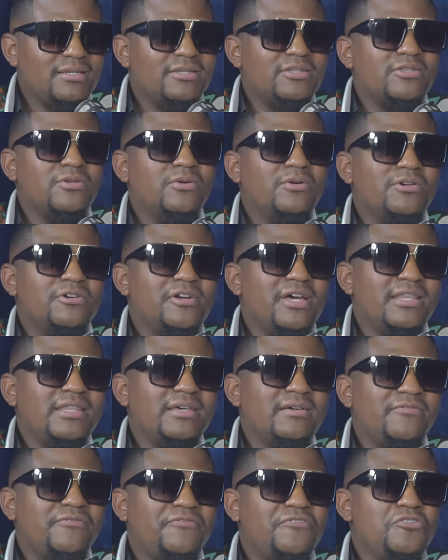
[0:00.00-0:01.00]
So, or
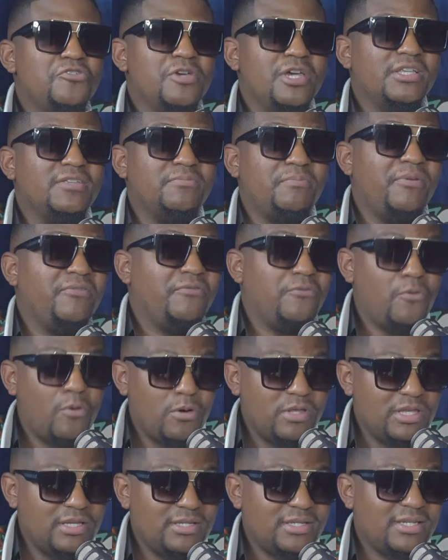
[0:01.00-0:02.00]
rather, a few years
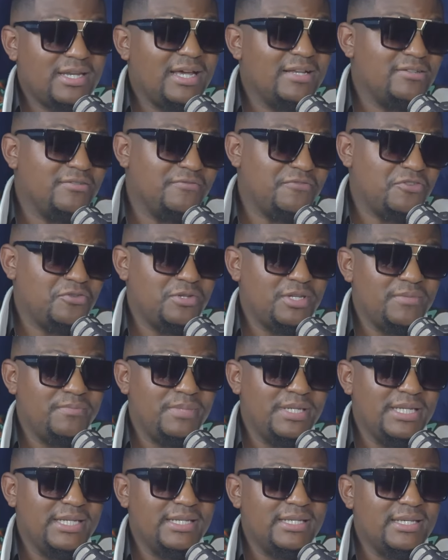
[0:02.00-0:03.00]
before the start of
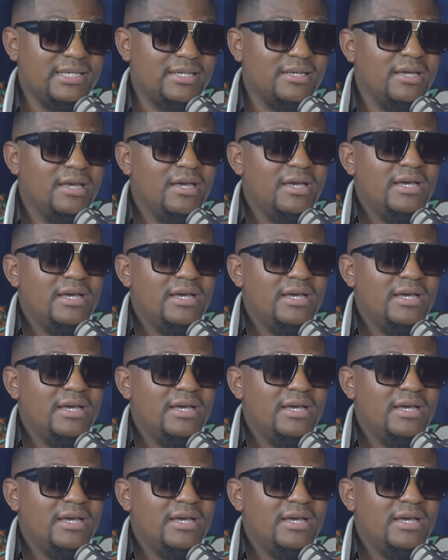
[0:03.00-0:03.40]
Suitability.